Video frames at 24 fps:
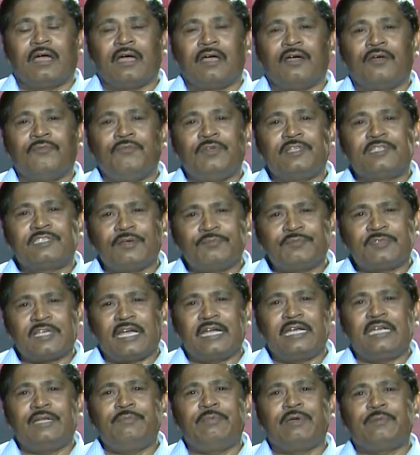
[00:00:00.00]
with some
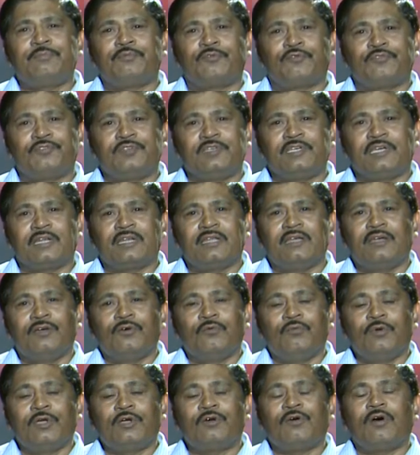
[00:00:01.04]
scientific procedure,
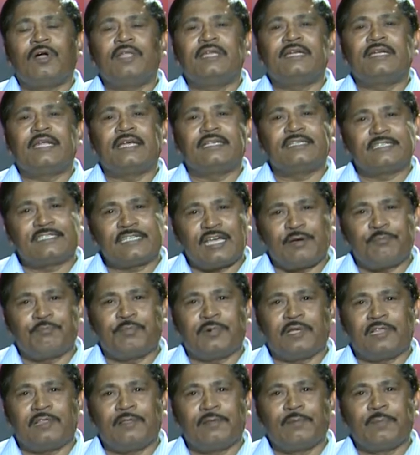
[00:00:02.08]
we call it as a
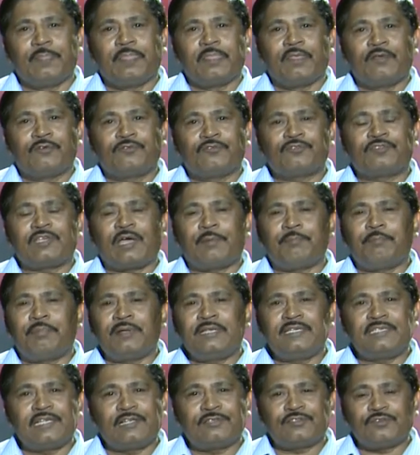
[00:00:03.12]
sample. So sample
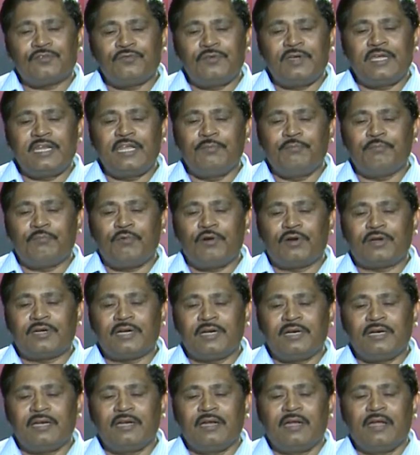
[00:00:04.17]
is also very
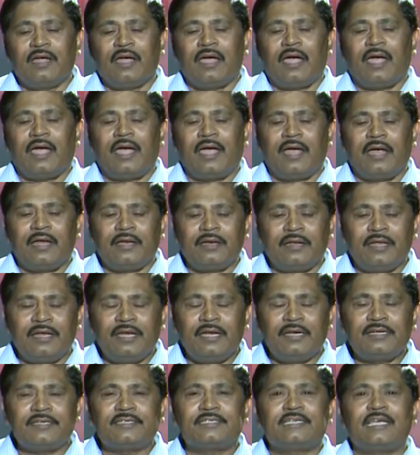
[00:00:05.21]
important, and
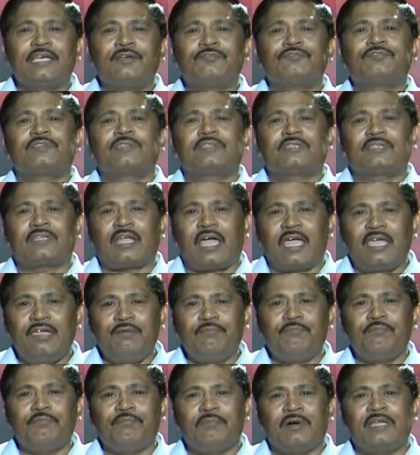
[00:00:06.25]
it saves
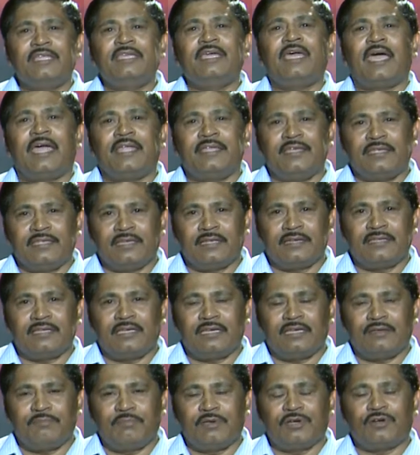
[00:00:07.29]
time, money and
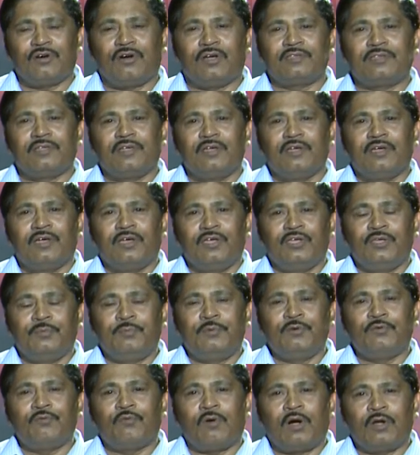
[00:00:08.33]
energy, because if
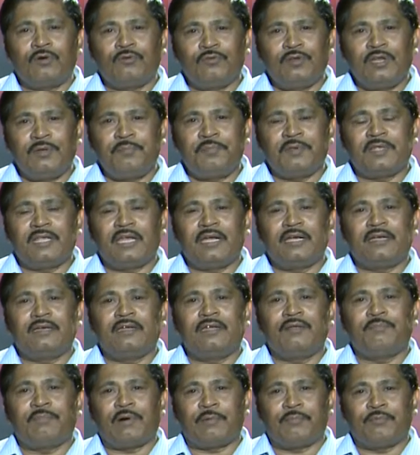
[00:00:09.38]
you want to represent
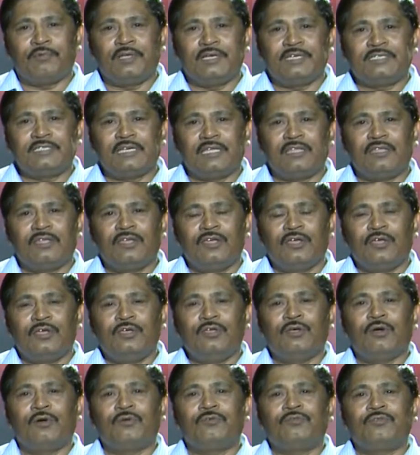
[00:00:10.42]
the population,
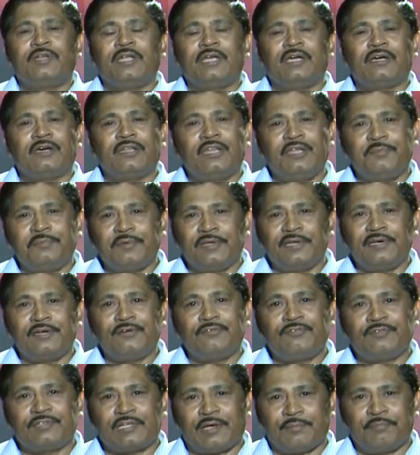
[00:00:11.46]
you have to take a
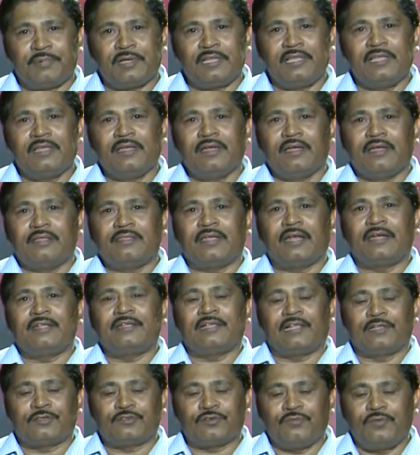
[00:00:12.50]
representative sample. That is
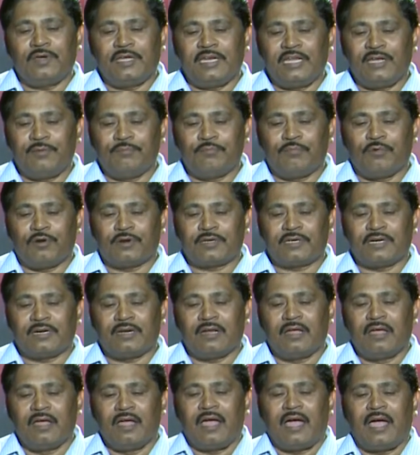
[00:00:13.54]
also very important.
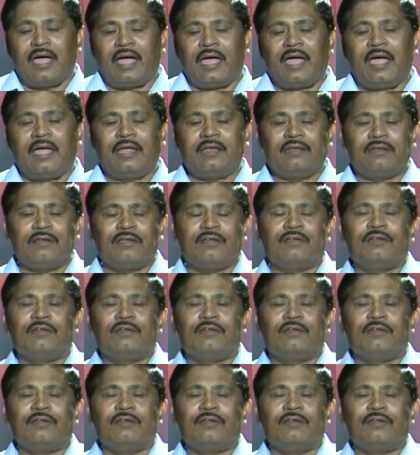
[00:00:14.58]
And